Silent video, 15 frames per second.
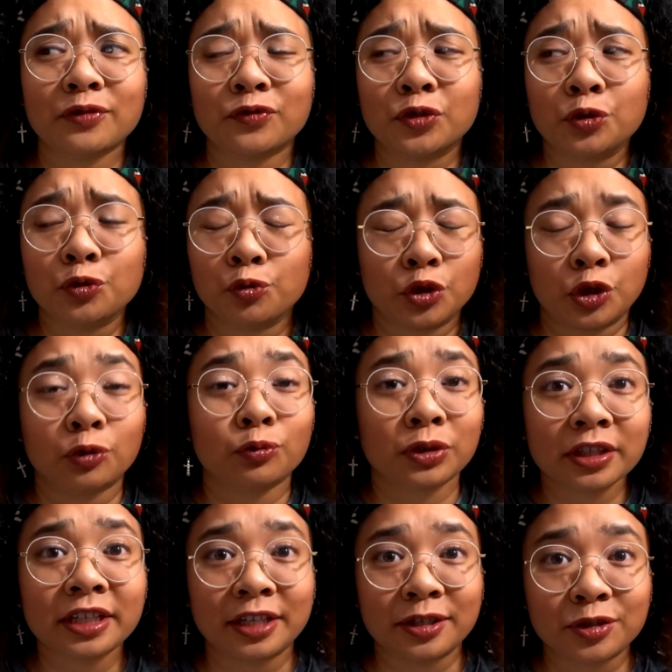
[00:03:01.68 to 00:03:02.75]
if you're
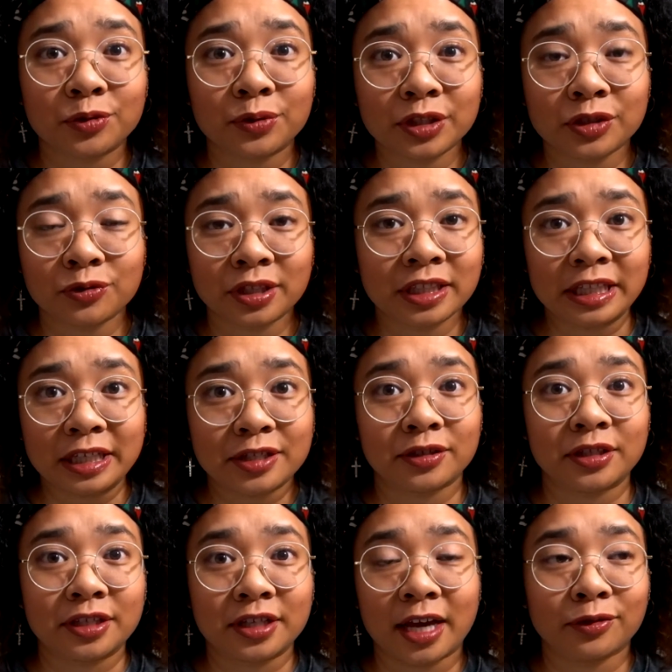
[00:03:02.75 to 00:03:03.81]
really into it, you can
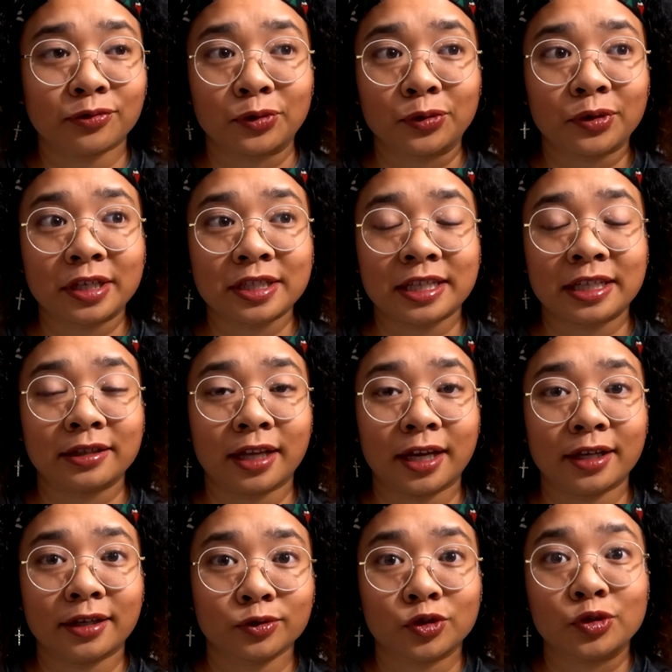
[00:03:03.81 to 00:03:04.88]
easily get through this in
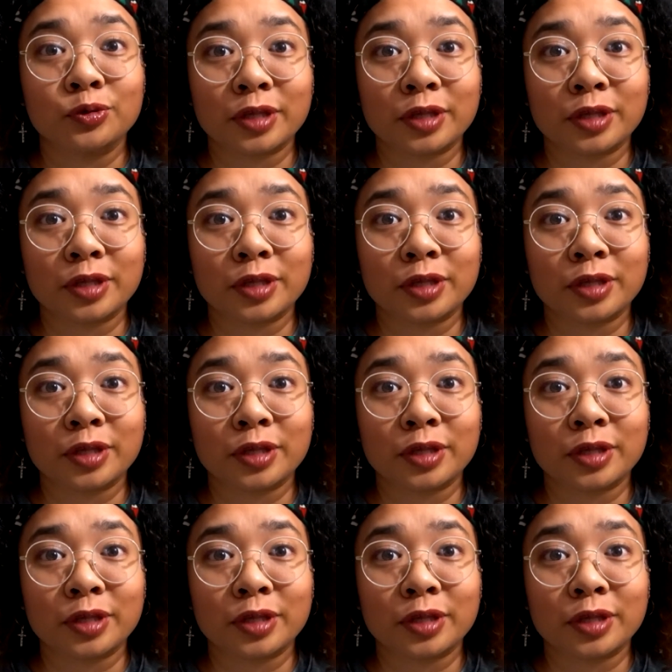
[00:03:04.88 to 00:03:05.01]
like 2